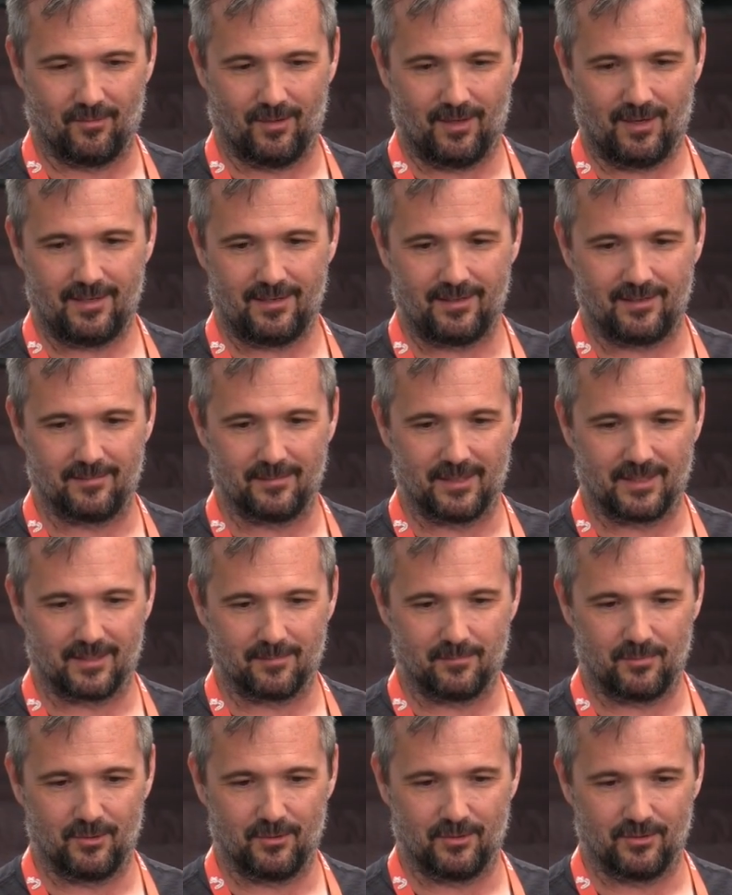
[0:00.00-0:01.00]
Why is my
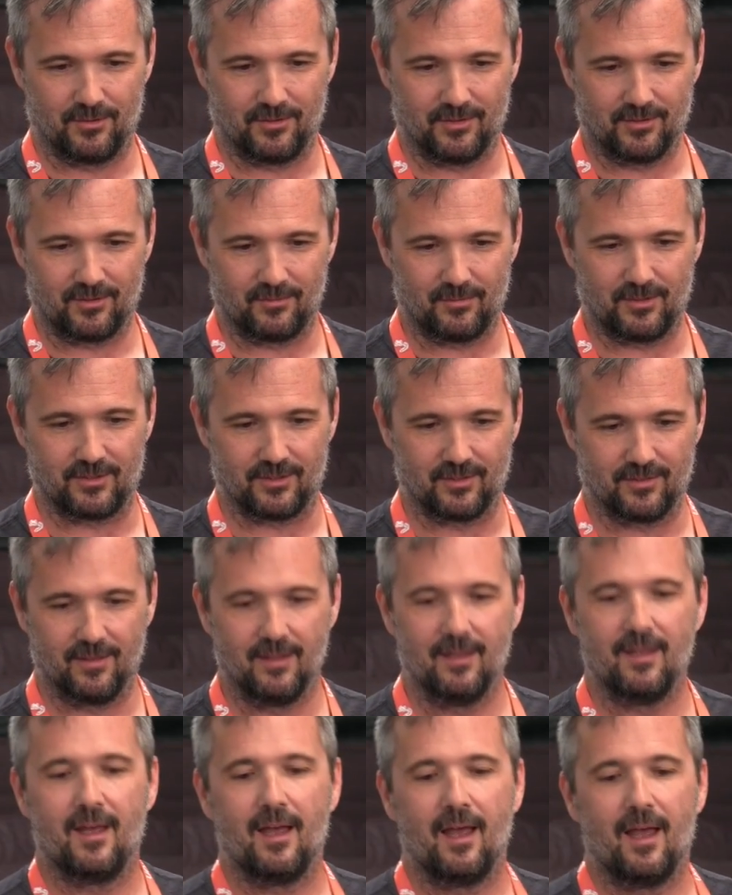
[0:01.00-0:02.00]
computer just switching?
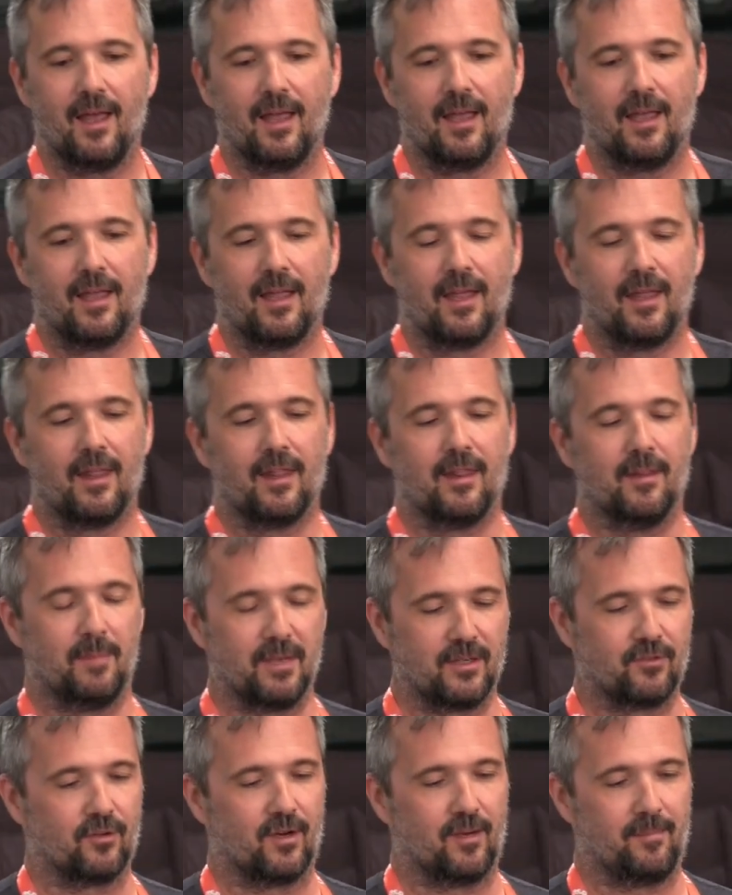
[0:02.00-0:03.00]
The
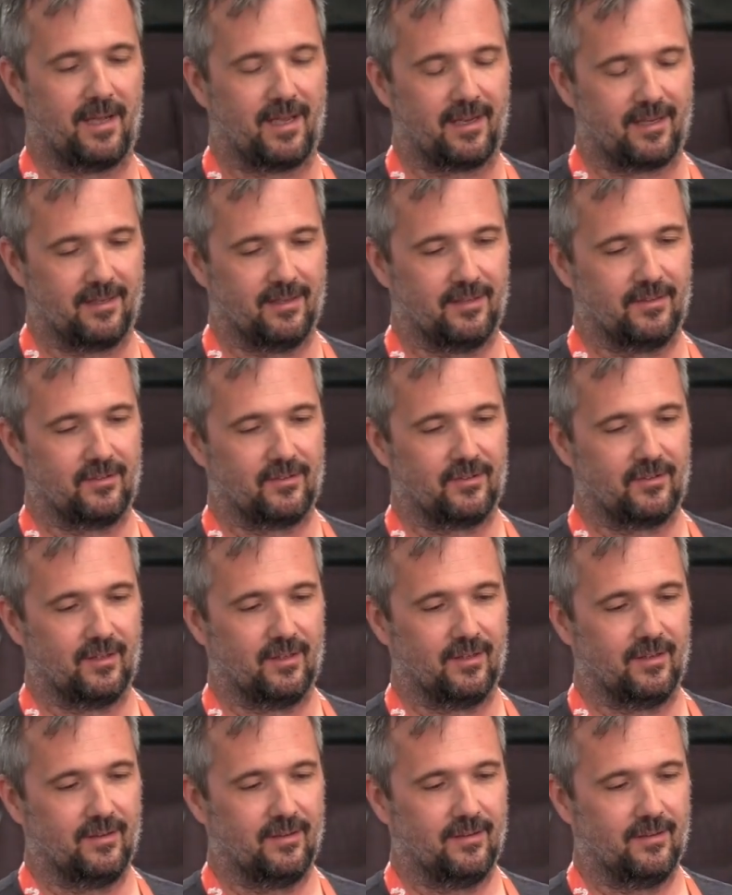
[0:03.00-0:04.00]
big drawback is
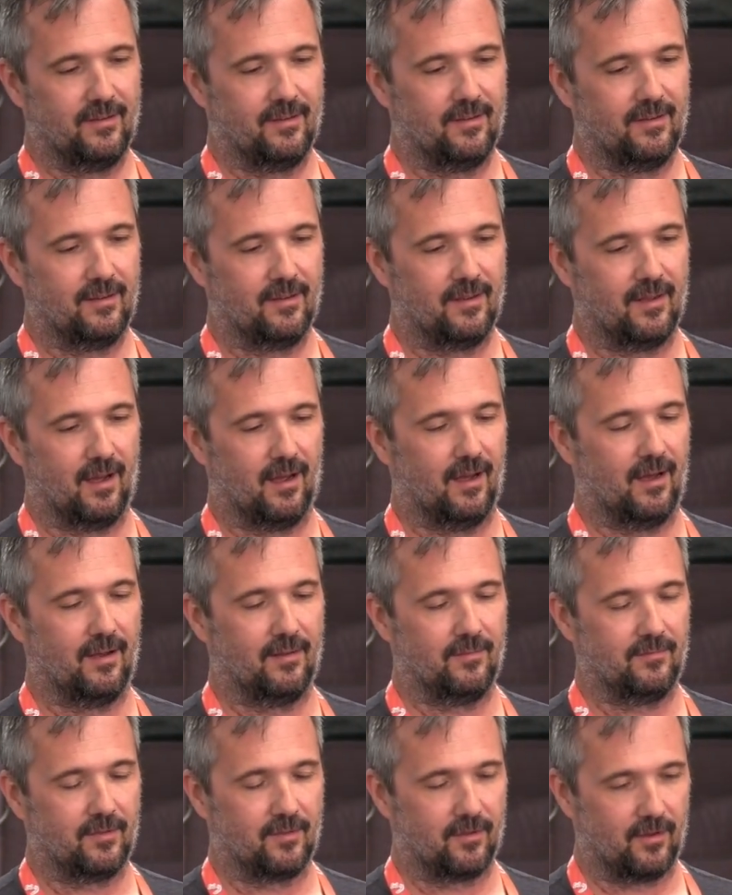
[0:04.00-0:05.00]
that
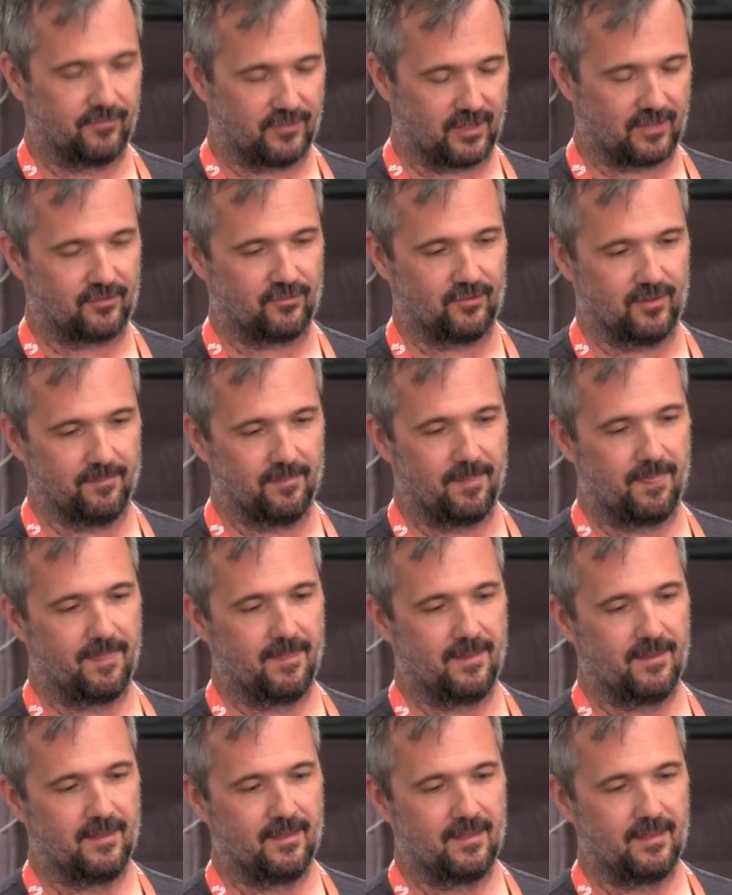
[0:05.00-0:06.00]
of Jetstream.
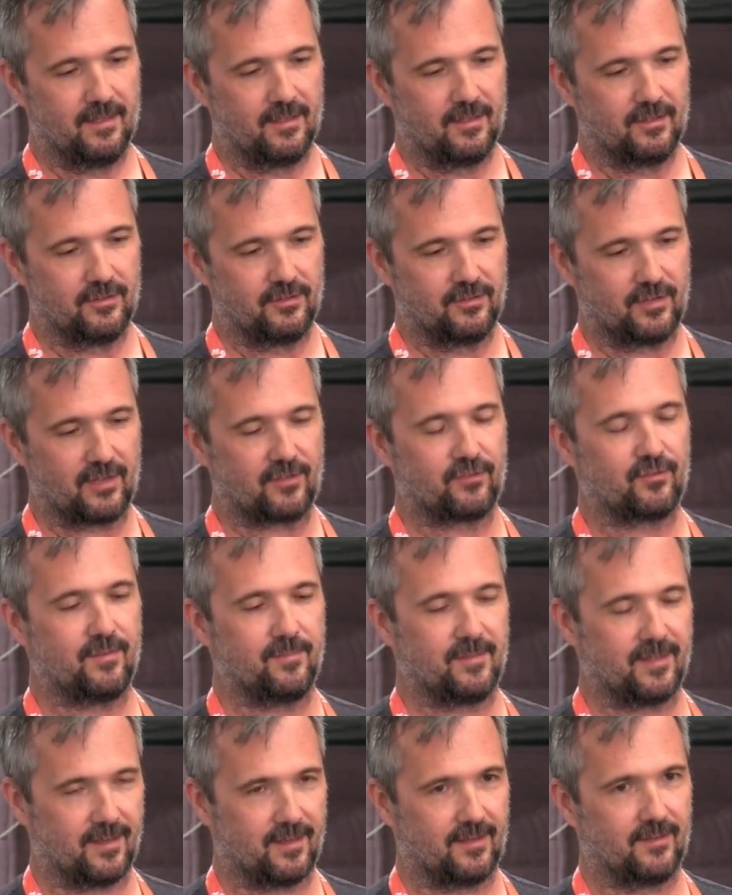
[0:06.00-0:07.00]

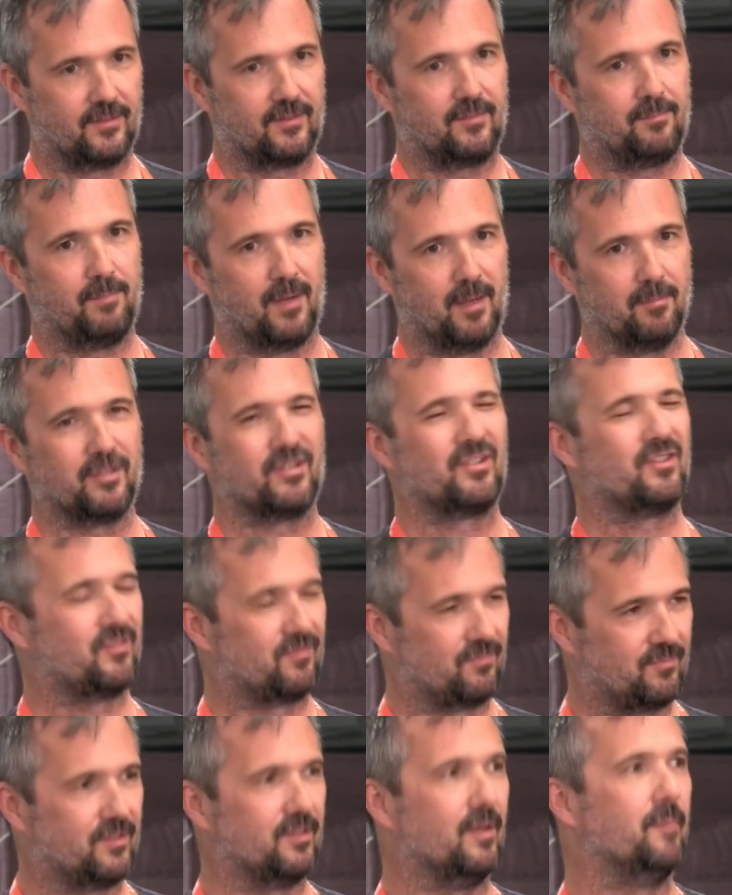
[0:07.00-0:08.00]
Jetstream does
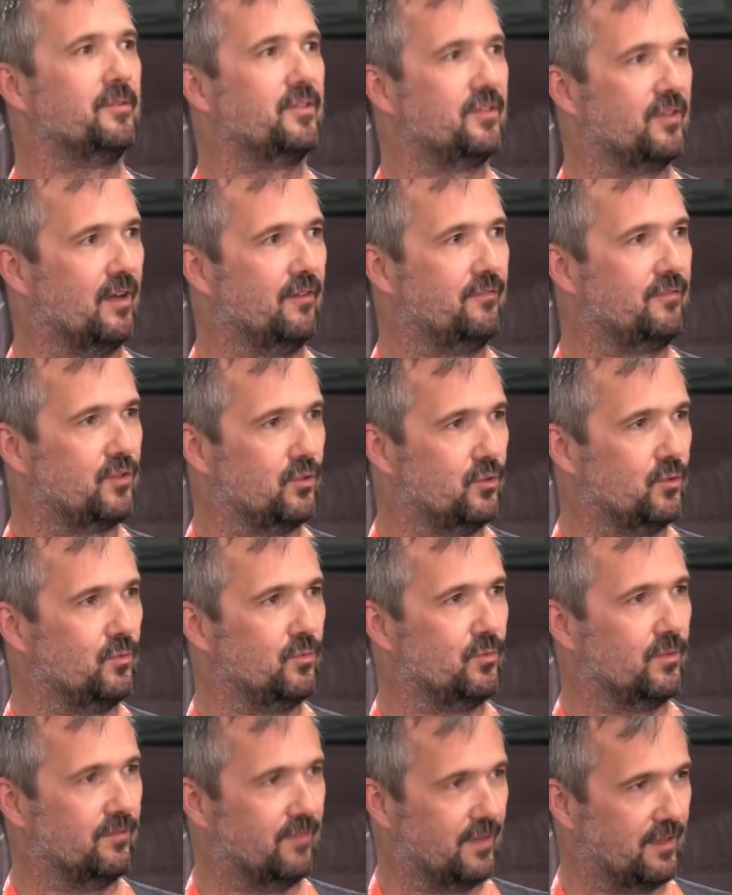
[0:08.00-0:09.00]
publish some stuff
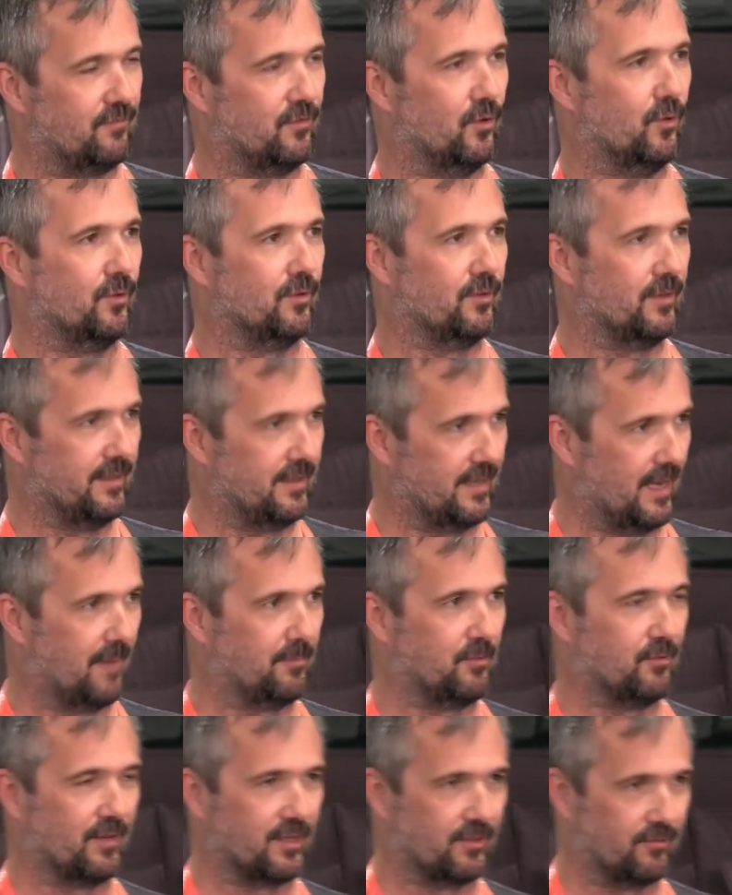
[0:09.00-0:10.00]
to the vendor folder and the
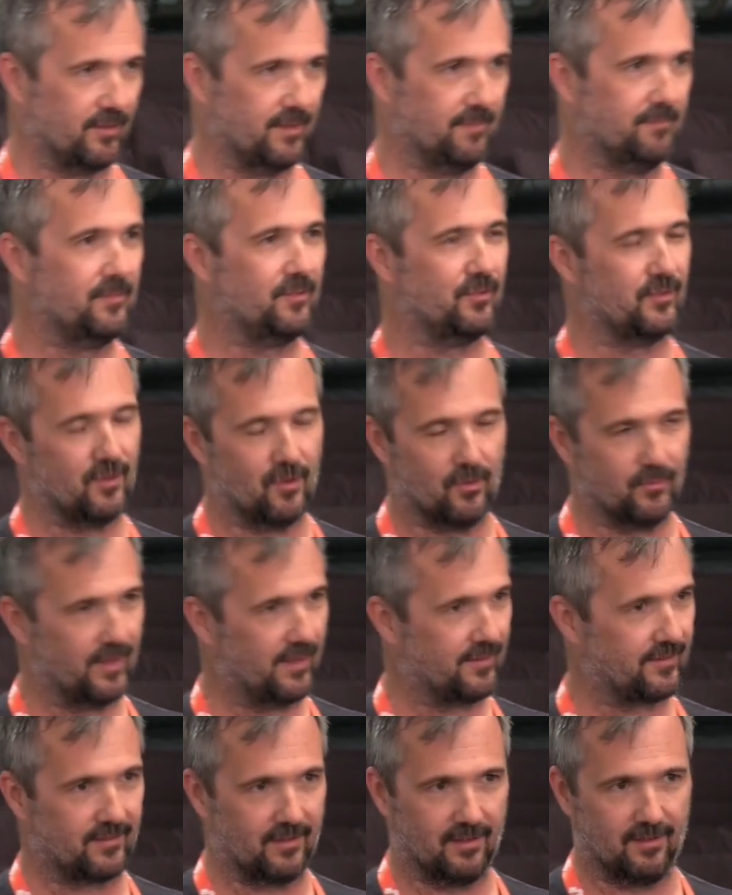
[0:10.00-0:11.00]
app directory, so you own
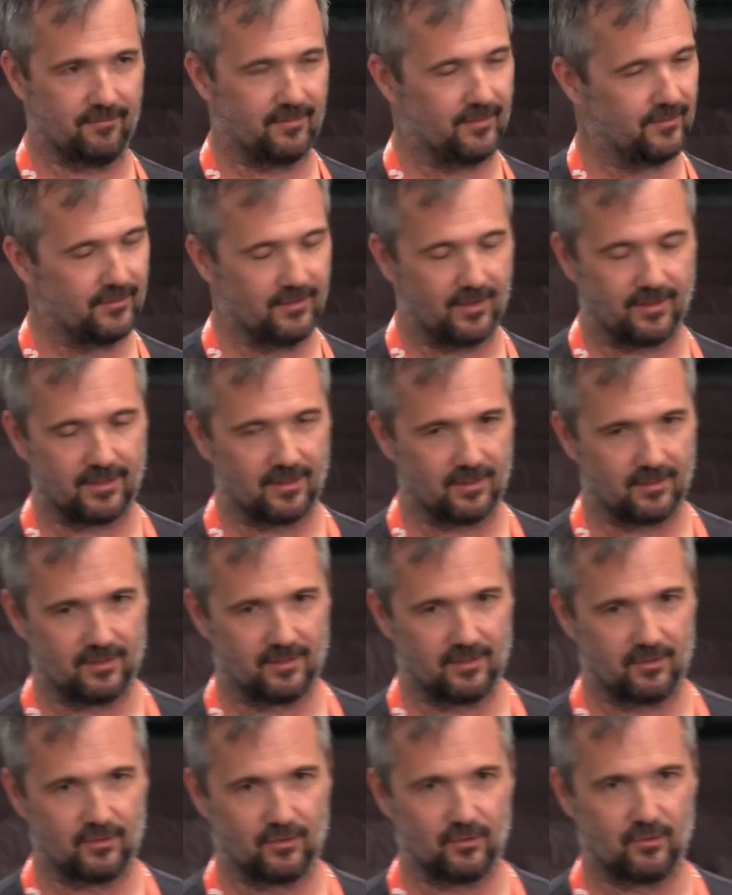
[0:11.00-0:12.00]
that stuff. There's nothing
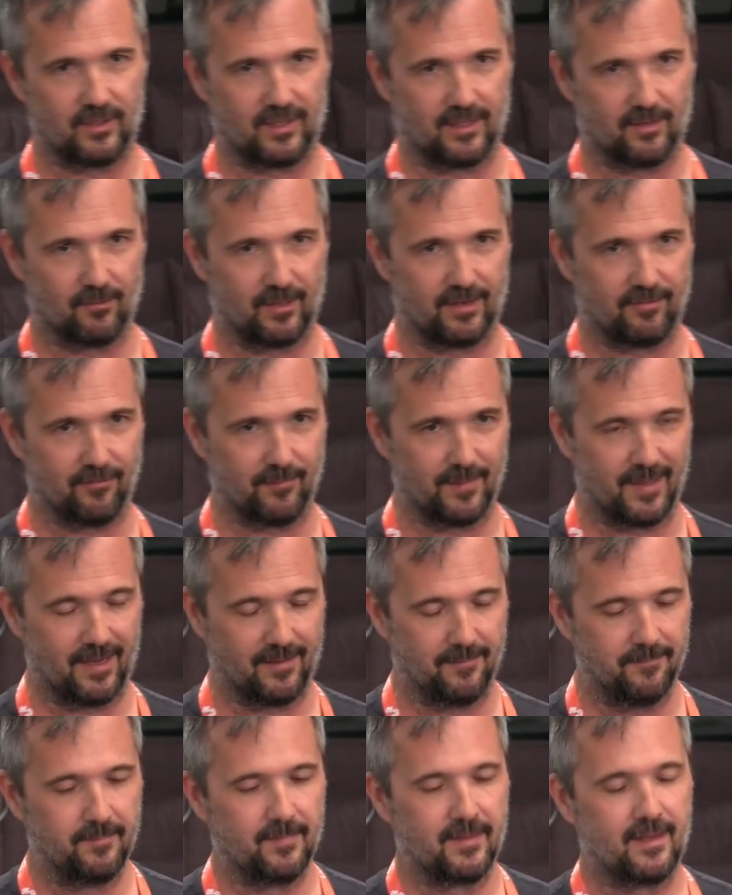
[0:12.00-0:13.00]
you can do to get away from
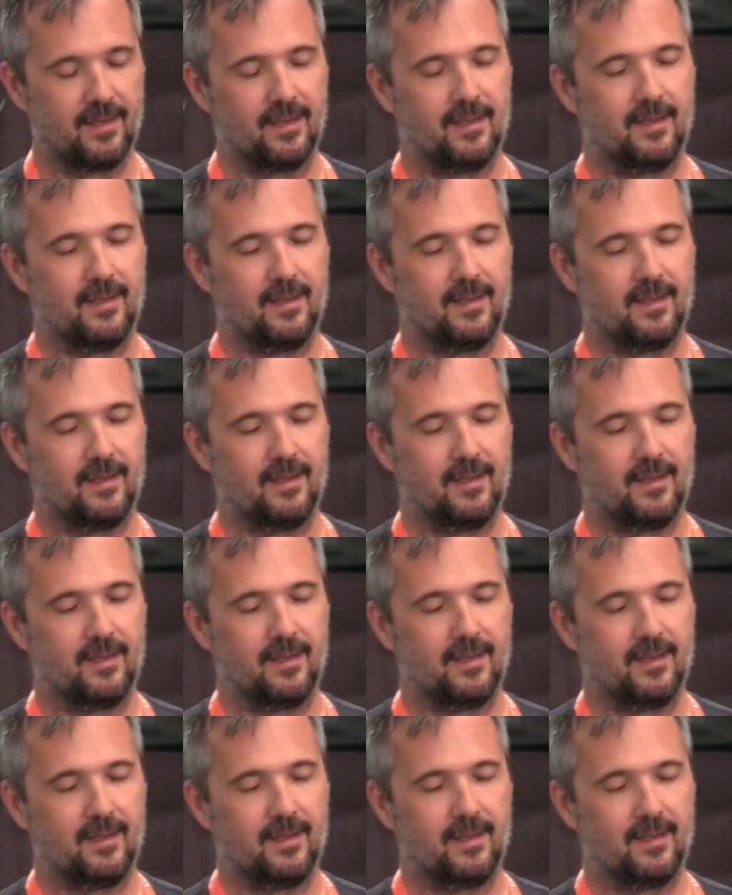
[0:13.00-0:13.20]
that.